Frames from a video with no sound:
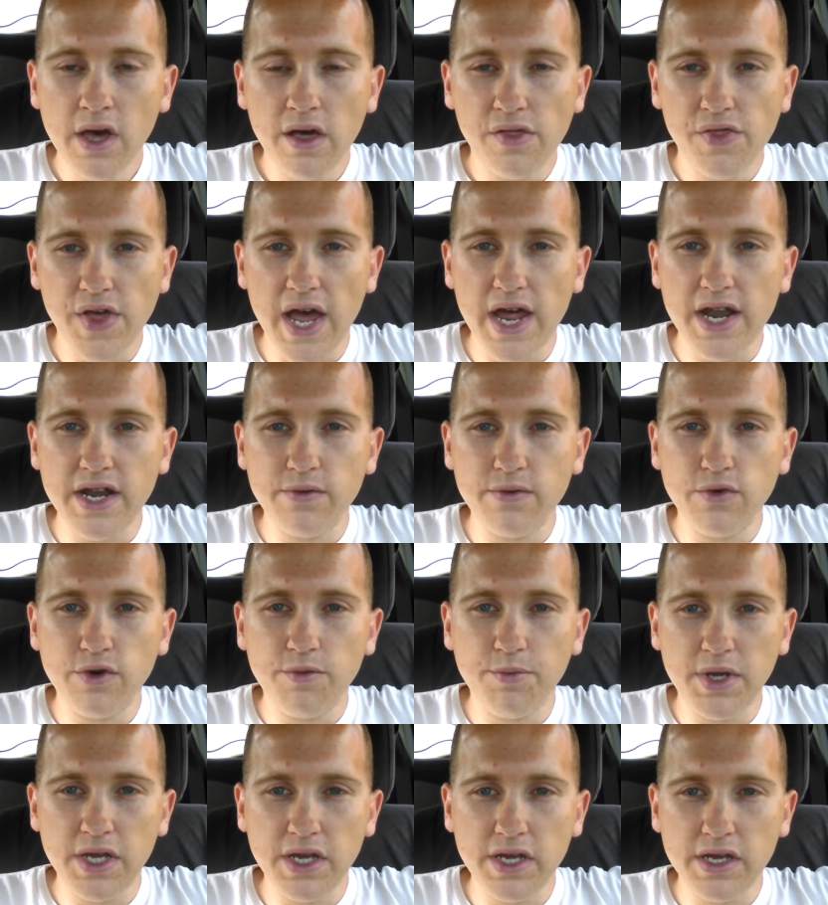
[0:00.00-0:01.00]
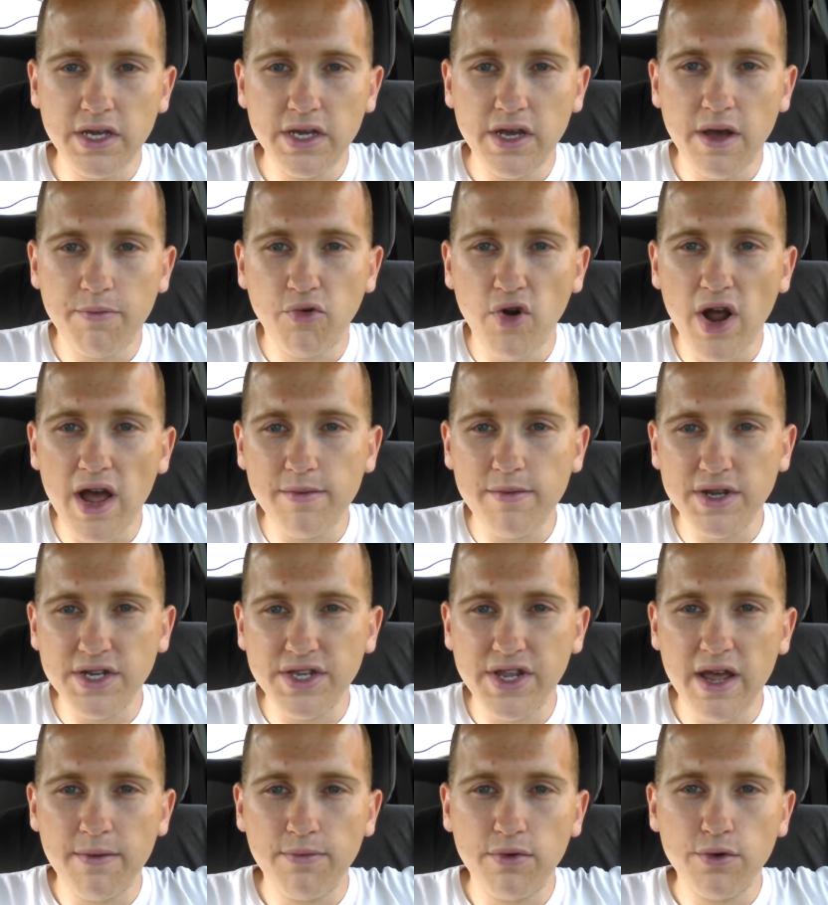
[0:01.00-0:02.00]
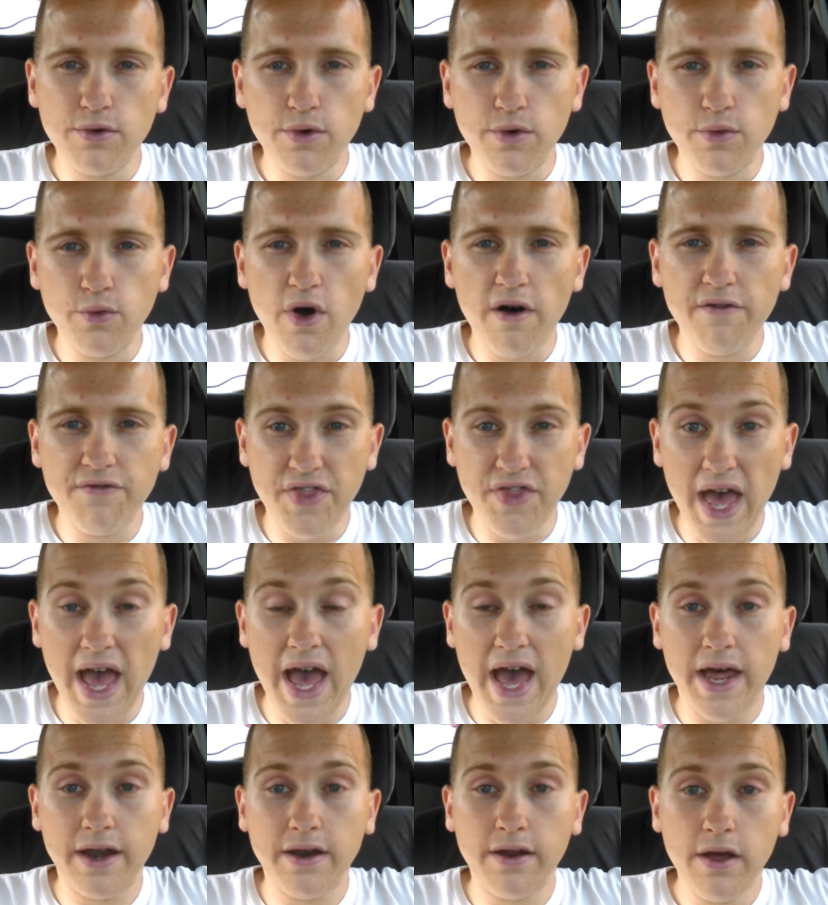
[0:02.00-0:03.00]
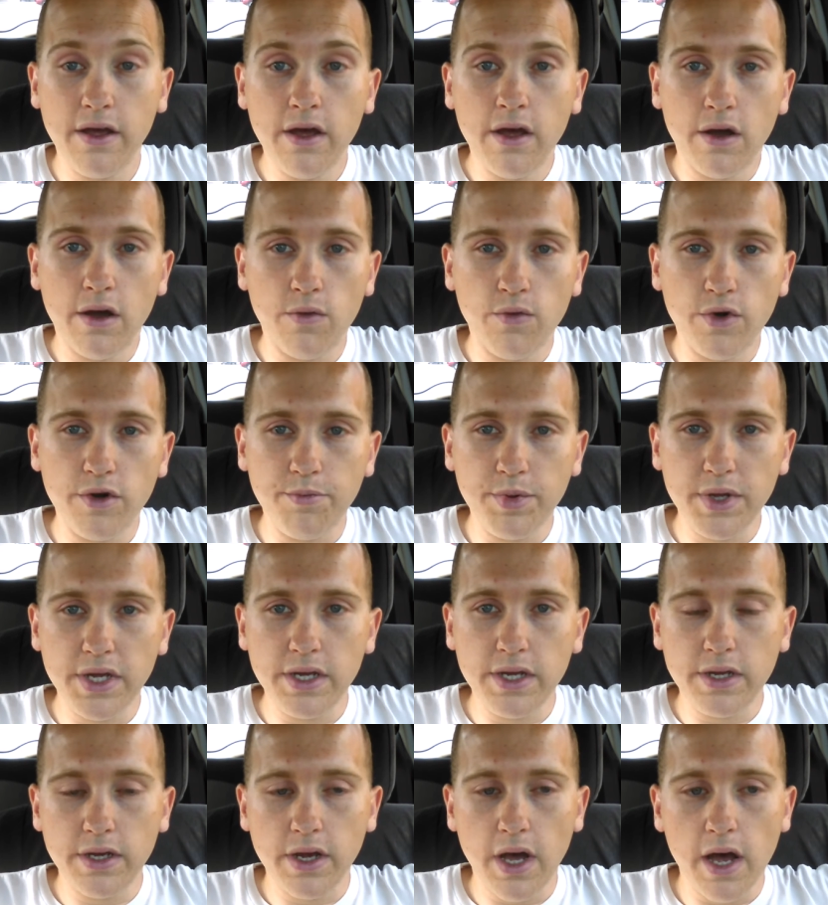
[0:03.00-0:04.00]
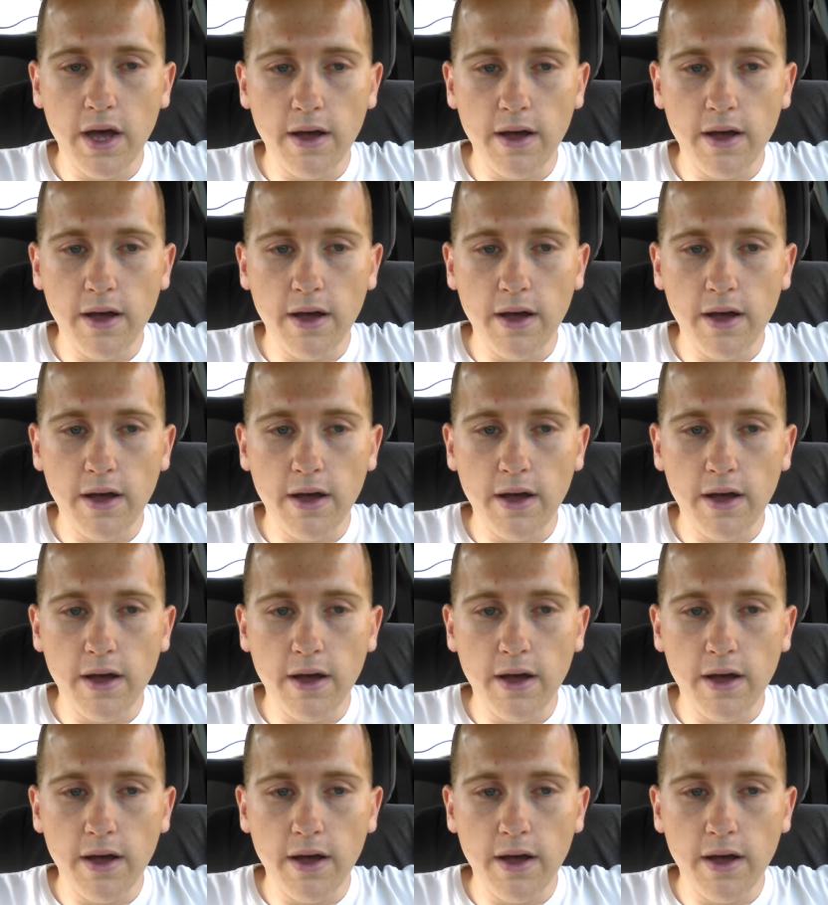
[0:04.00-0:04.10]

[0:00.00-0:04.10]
That would be a prime example of that would be